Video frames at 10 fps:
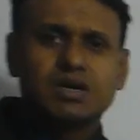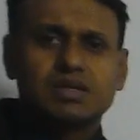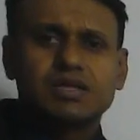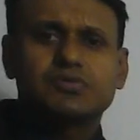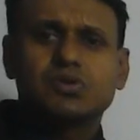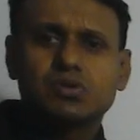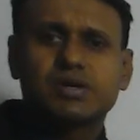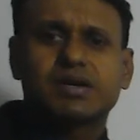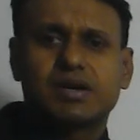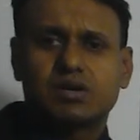that we look
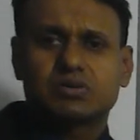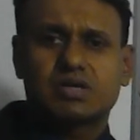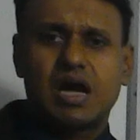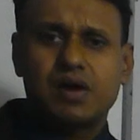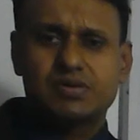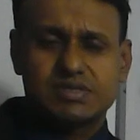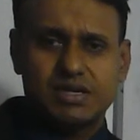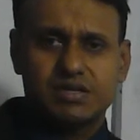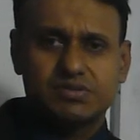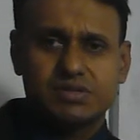around
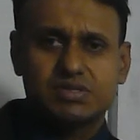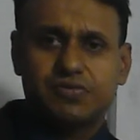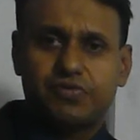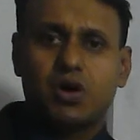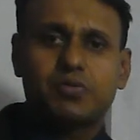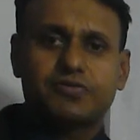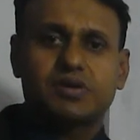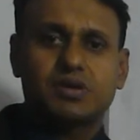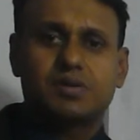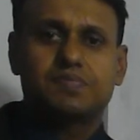ourselves is a form of
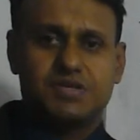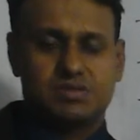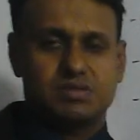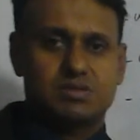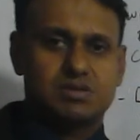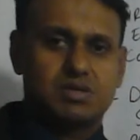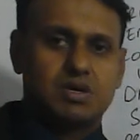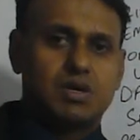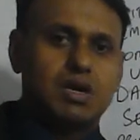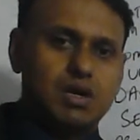a business.
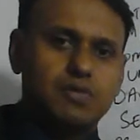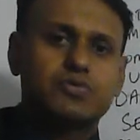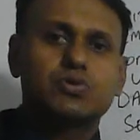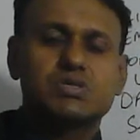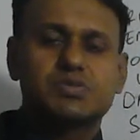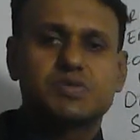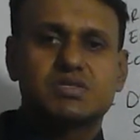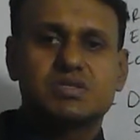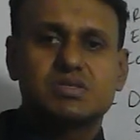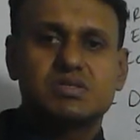And of course,
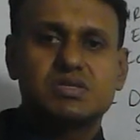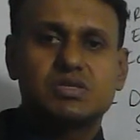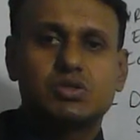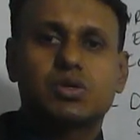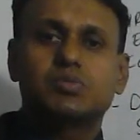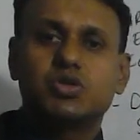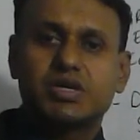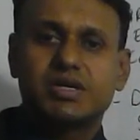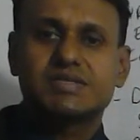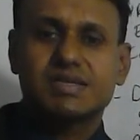businesses need to
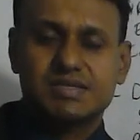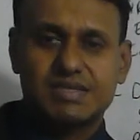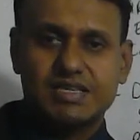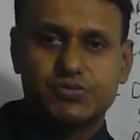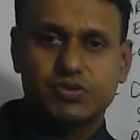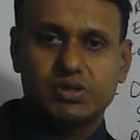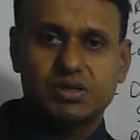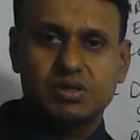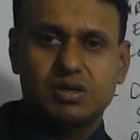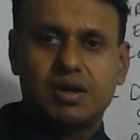communicate
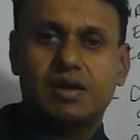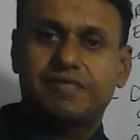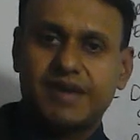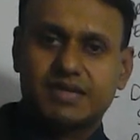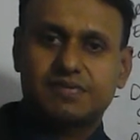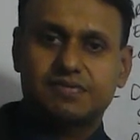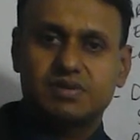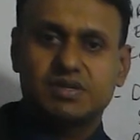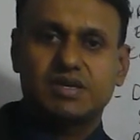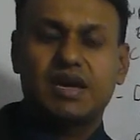successfully,
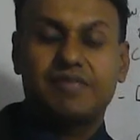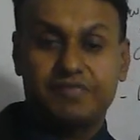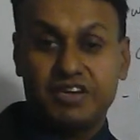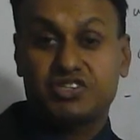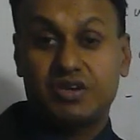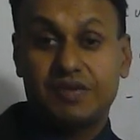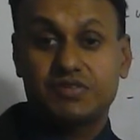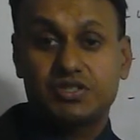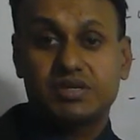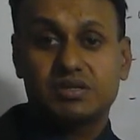effectively,
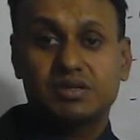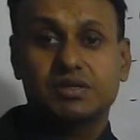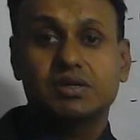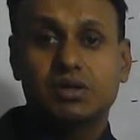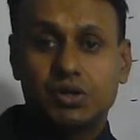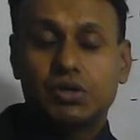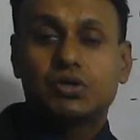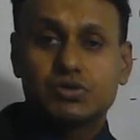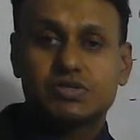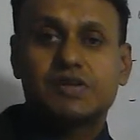efficiently
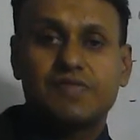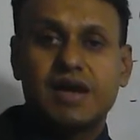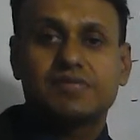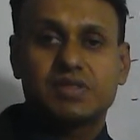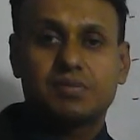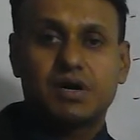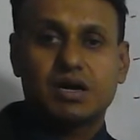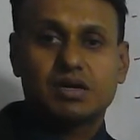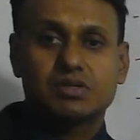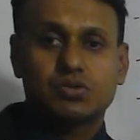to survive in the
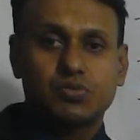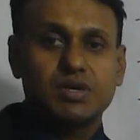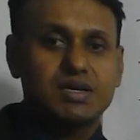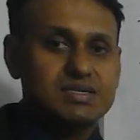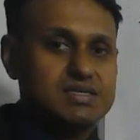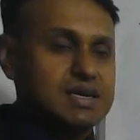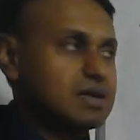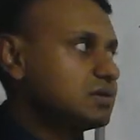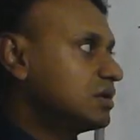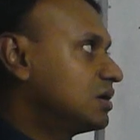market. So we
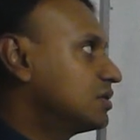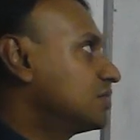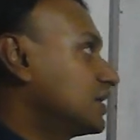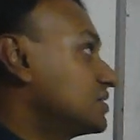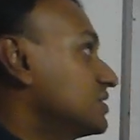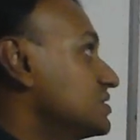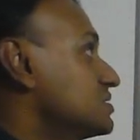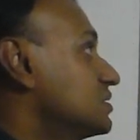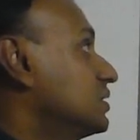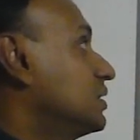understand that
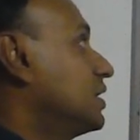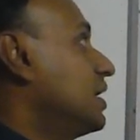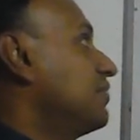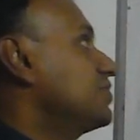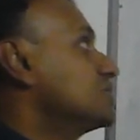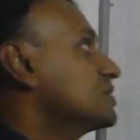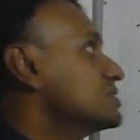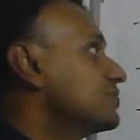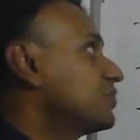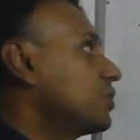yes, everything is
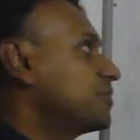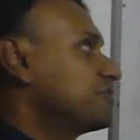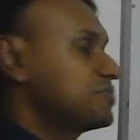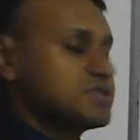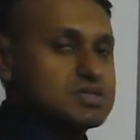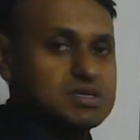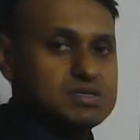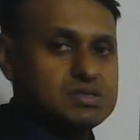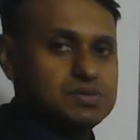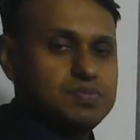a form of a
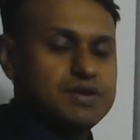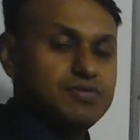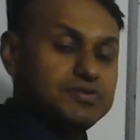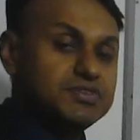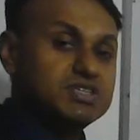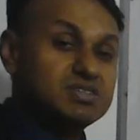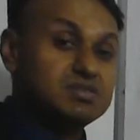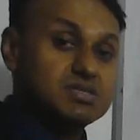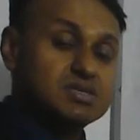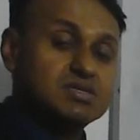business, but when we
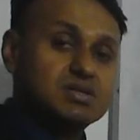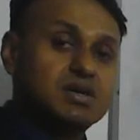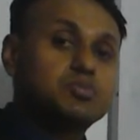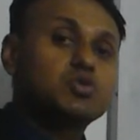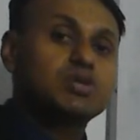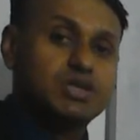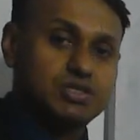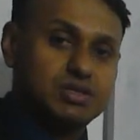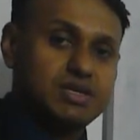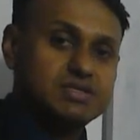discuss the
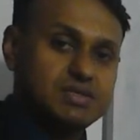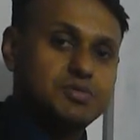communication, that's the